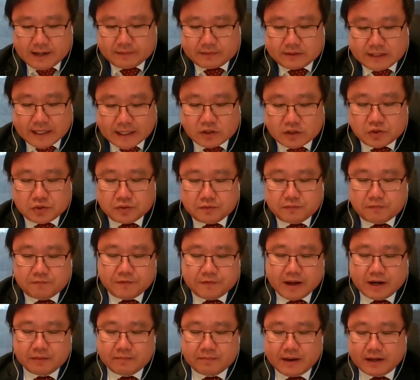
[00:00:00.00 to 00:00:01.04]
Thank you
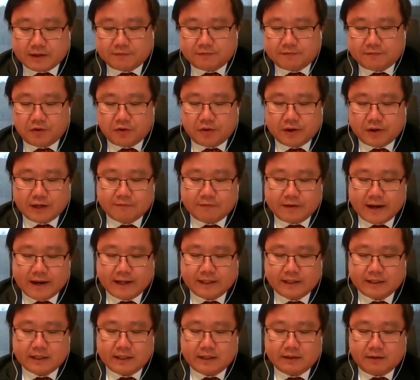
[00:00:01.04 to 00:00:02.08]
very much for
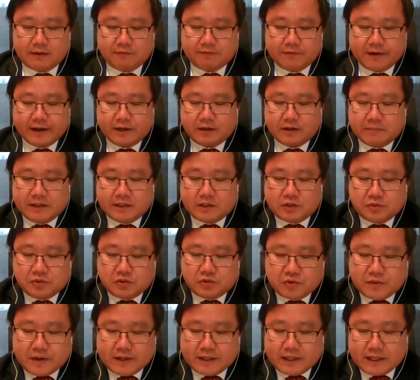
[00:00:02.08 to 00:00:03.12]
inviting me to
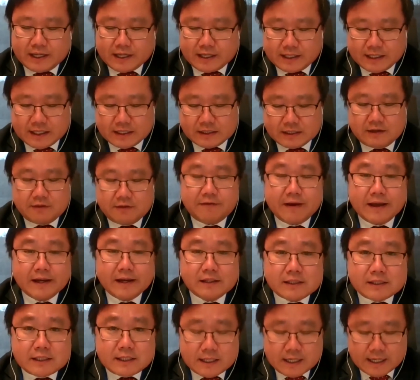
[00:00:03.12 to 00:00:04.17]
join this
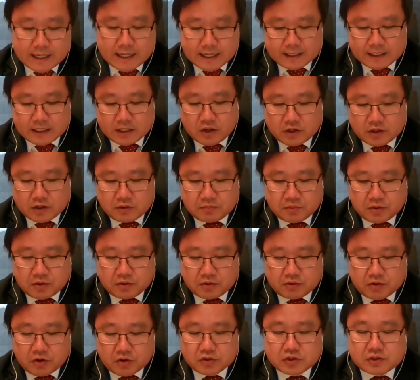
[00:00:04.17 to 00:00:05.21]
event. The
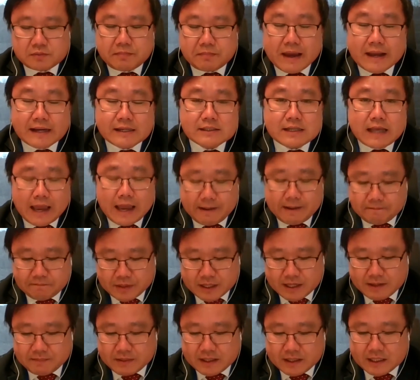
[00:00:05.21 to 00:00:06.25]
Honorable Ross Spence,
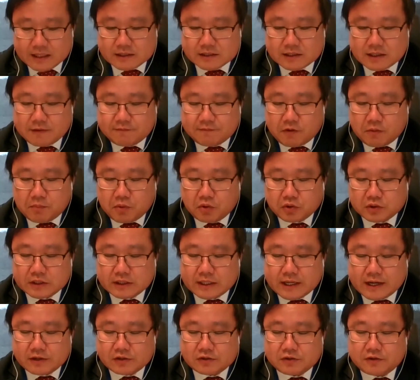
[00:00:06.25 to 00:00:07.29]
MP Minister for
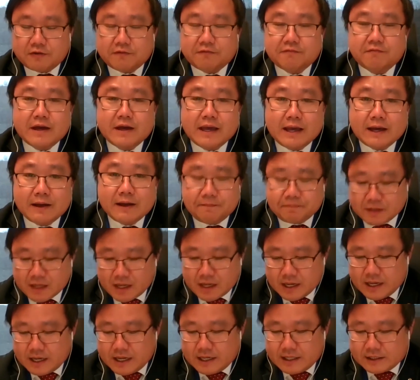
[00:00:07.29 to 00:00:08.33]
Multicultural Affairs,
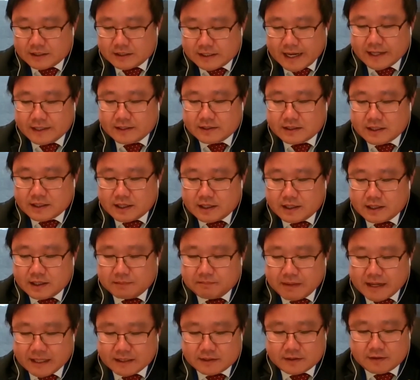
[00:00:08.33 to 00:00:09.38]
sends her
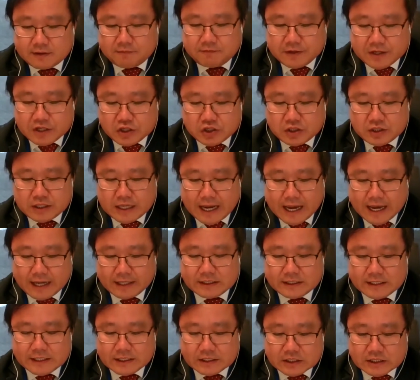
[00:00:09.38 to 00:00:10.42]
best wish and
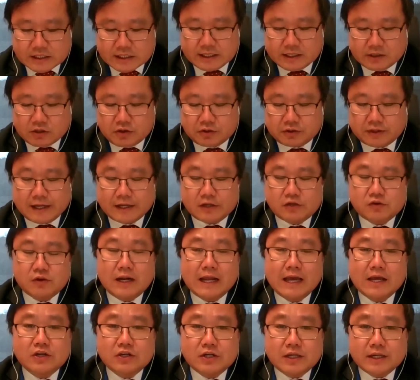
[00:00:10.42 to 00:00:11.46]
sincere
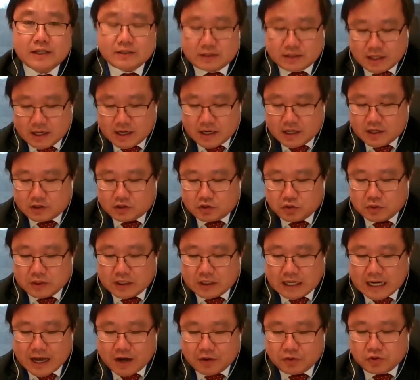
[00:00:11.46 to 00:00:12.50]
congratulations to the
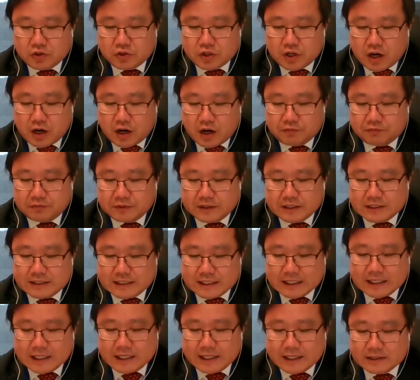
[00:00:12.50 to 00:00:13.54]
launch of
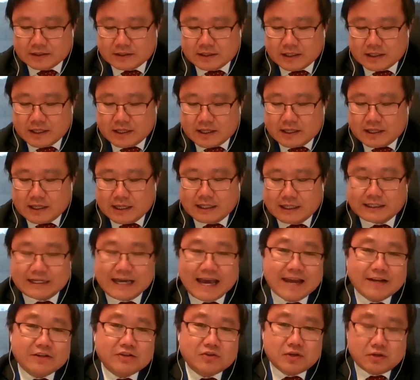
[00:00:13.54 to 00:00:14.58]
Resilience
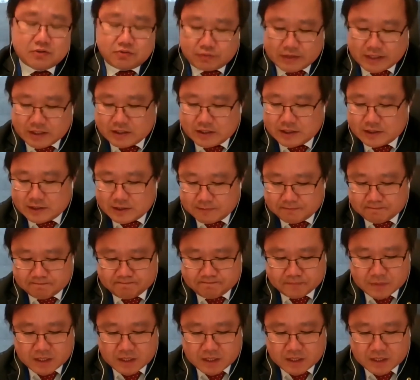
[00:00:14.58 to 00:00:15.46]
Against Racism.